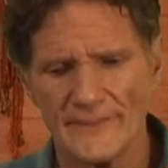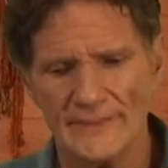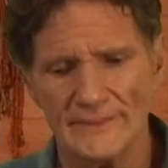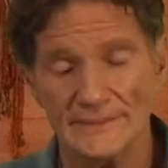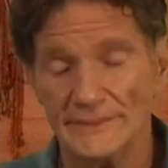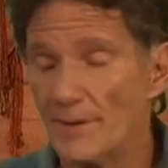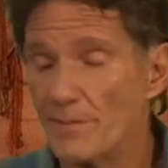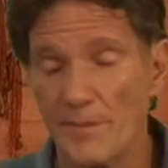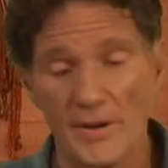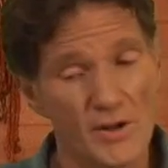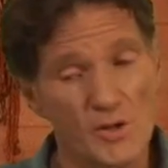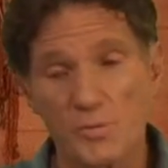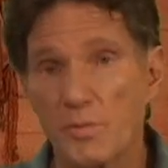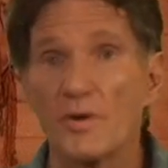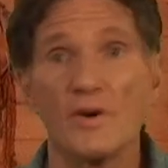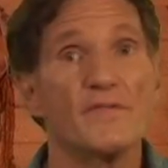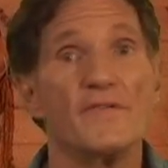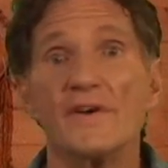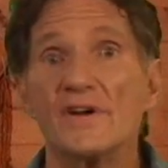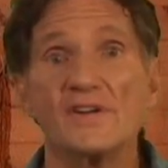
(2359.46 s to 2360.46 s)
That makes
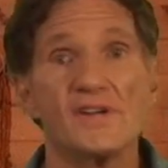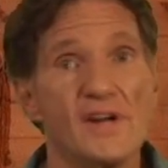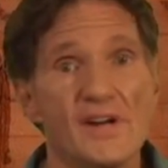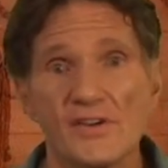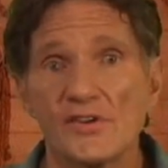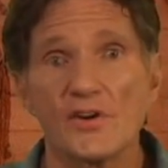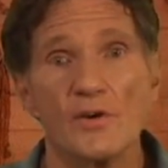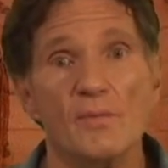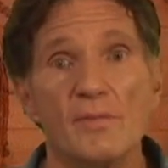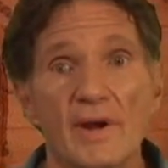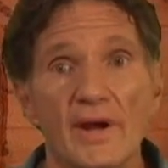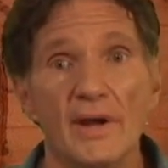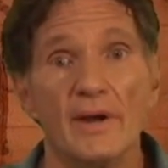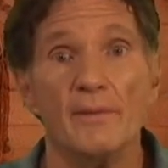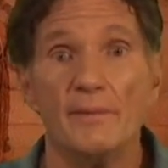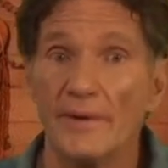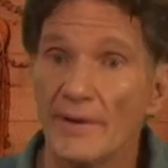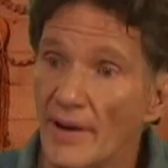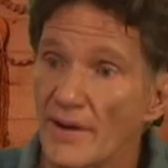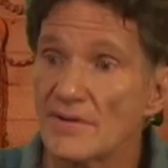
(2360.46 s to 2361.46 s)
perfect sense to me. I
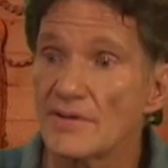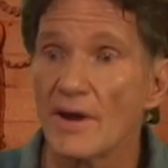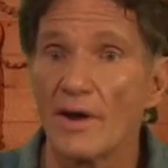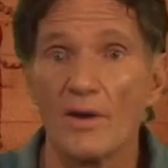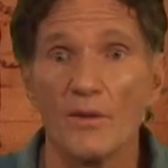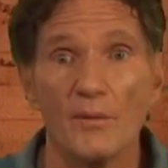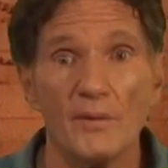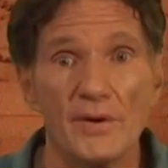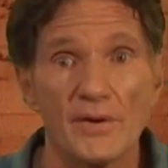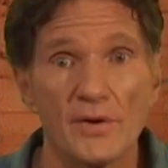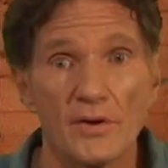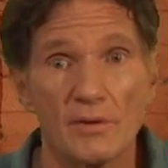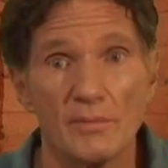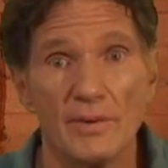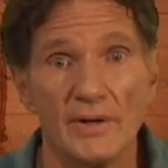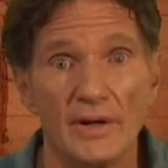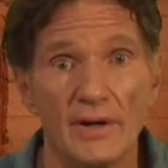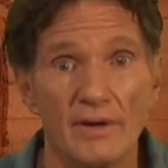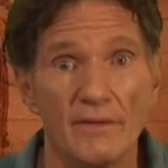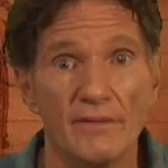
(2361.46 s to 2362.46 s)
mean, that's how we could
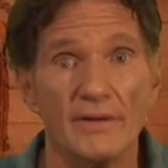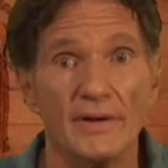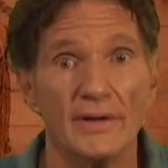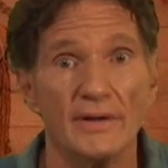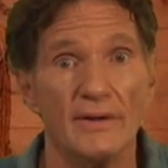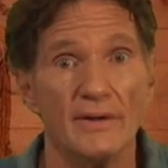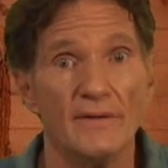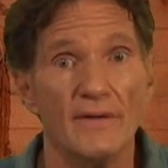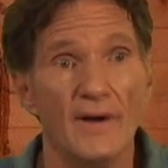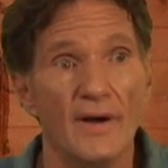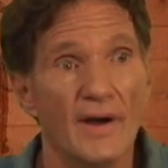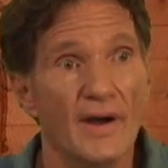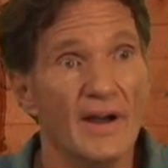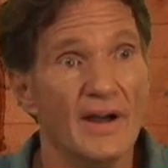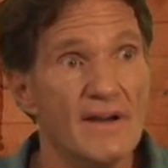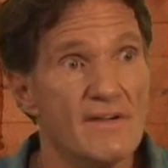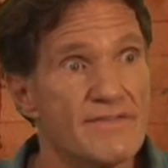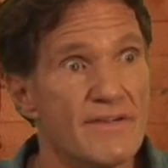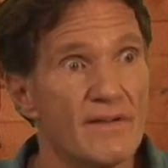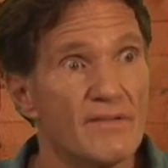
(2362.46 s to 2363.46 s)
be living
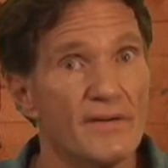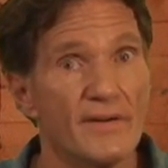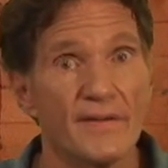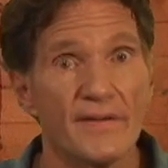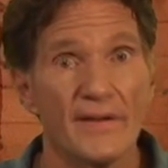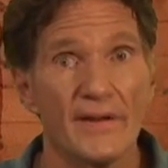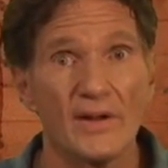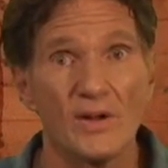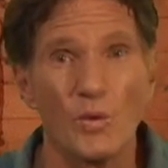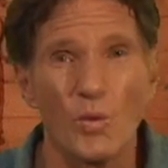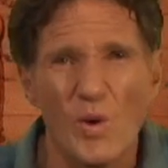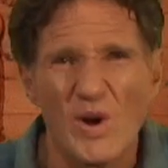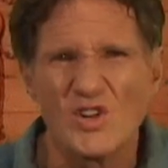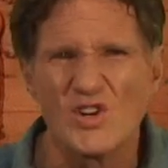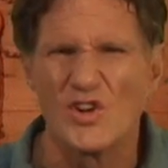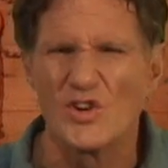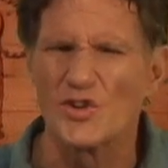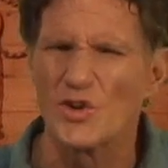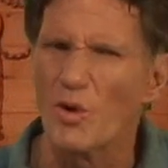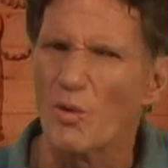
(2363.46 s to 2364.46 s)
if everything
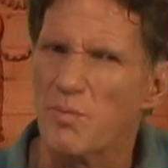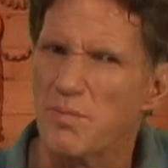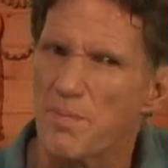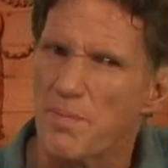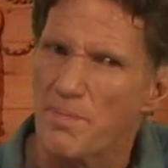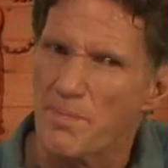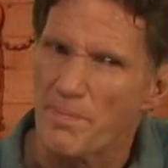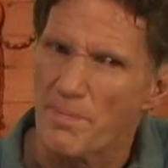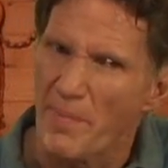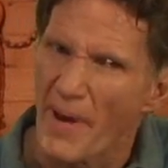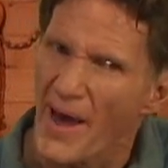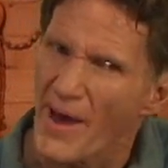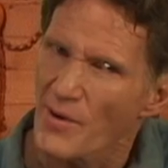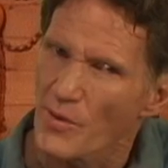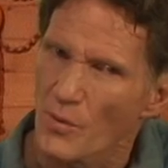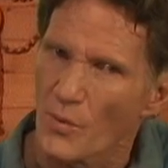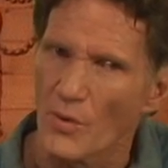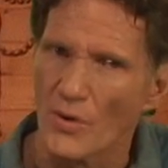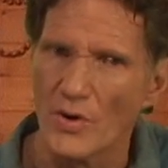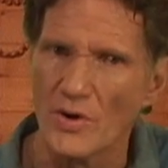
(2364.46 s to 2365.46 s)
wasn't so
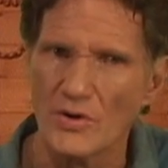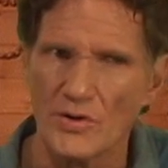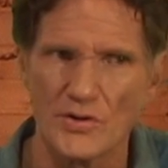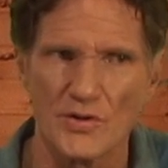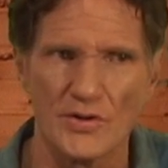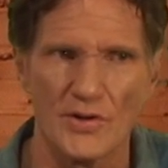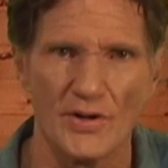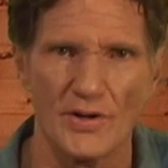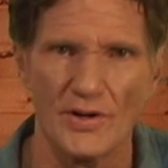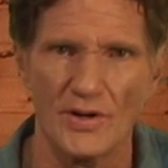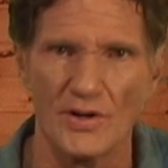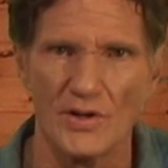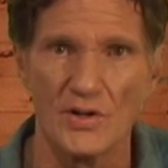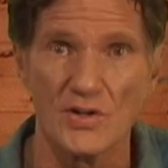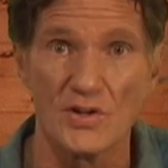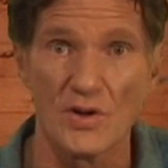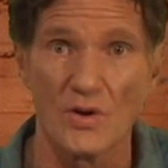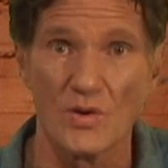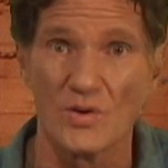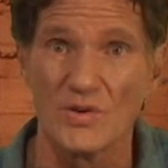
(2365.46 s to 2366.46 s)
backwards and
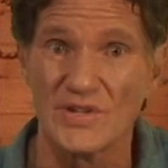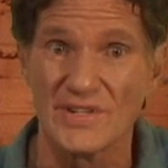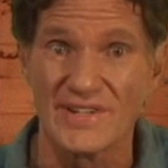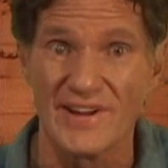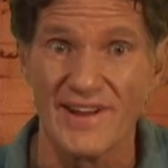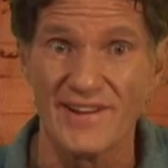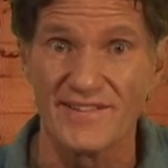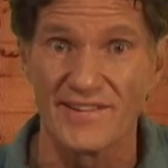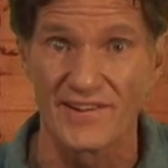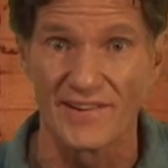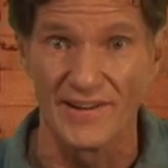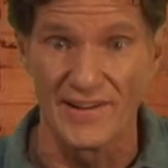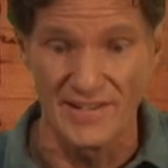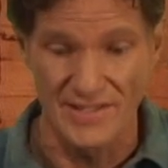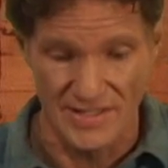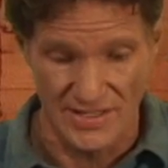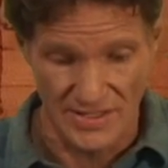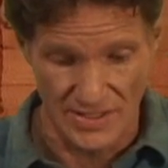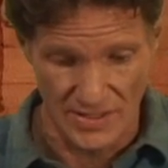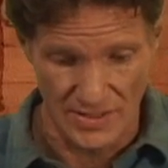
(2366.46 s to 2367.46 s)
so
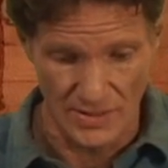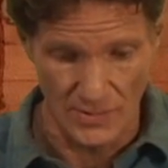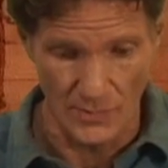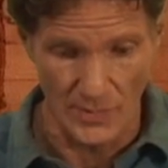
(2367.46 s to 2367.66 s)
senseless.